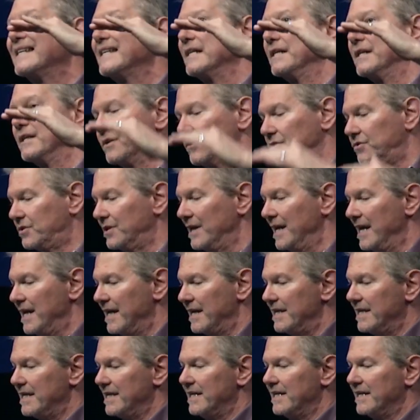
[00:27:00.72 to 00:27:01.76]
is
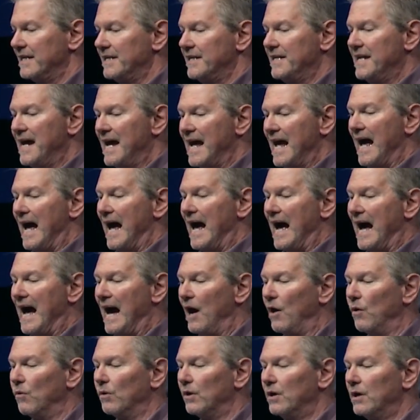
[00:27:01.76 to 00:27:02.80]
in
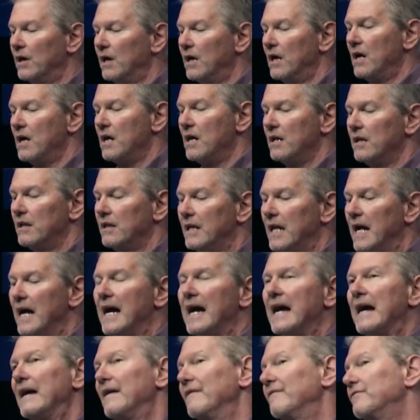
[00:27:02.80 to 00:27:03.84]
our
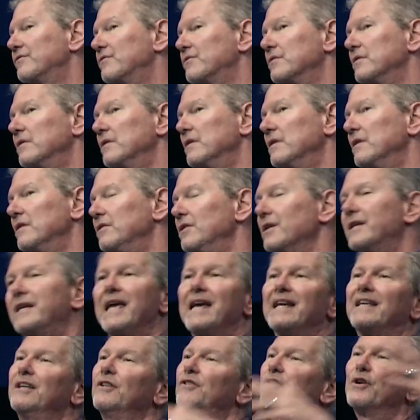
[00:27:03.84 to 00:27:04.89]
lives. You
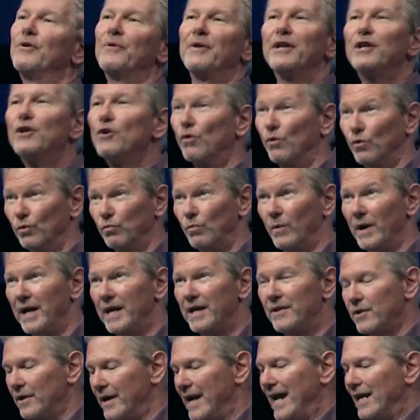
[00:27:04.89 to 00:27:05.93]
can't get there any old
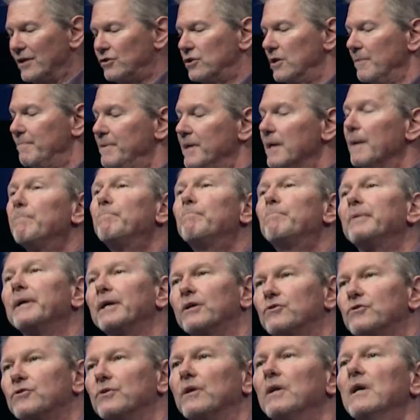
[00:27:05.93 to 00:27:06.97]
way. There has to be a
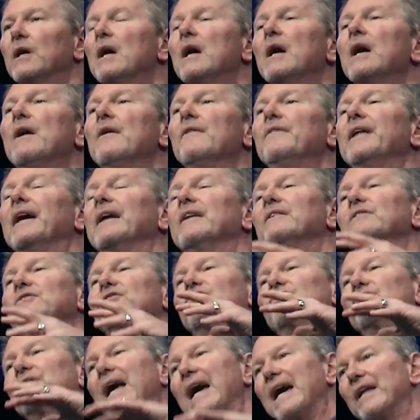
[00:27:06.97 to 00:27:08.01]
picture that
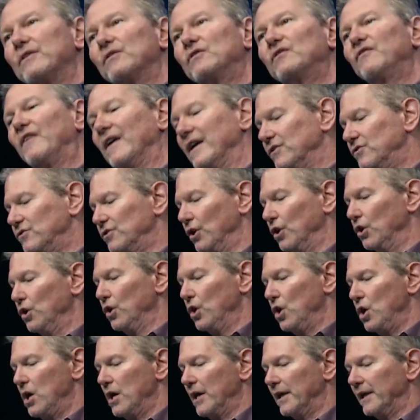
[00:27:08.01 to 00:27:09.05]
satisfies the
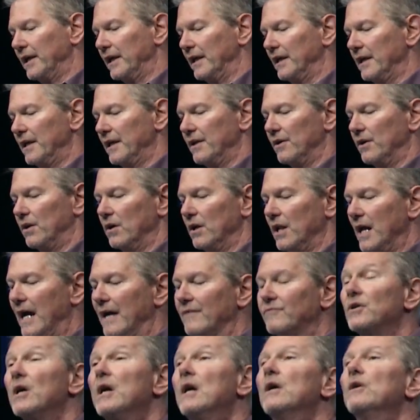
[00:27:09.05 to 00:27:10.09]
longing in our
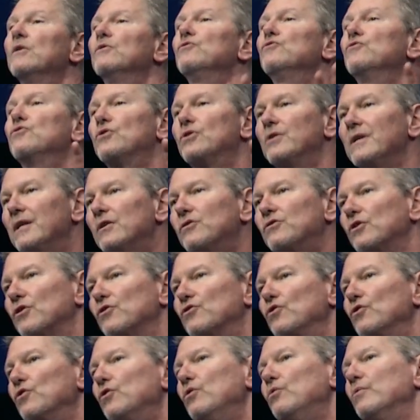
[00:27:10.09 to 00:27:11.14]
lives.
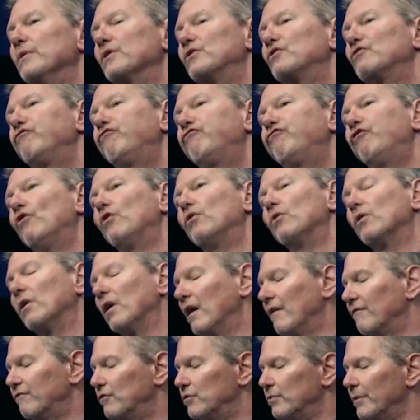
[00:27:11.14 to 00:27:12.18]
Jesus, who is full
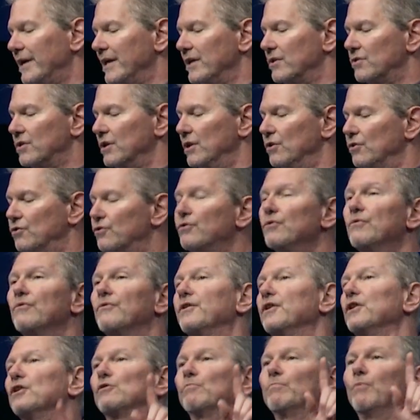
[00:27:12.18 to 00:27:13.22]
of grace and truth,
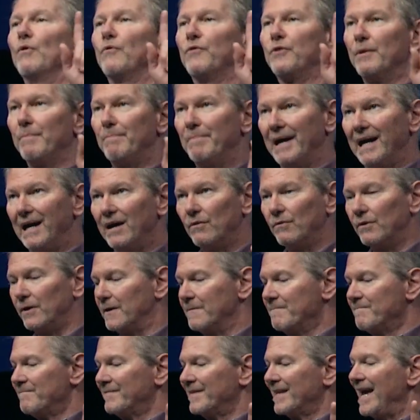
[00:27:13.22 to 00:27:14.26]
is both the power
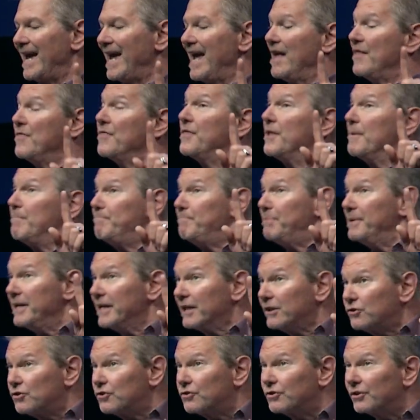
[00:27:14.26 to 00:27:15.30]
and the
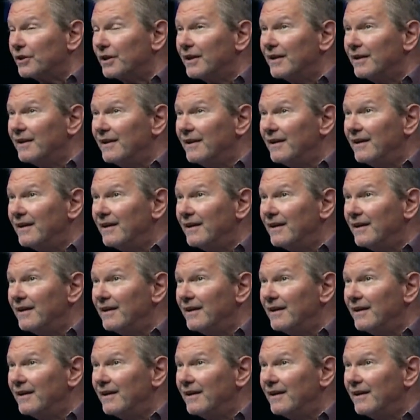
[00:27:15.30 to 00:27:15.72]
picture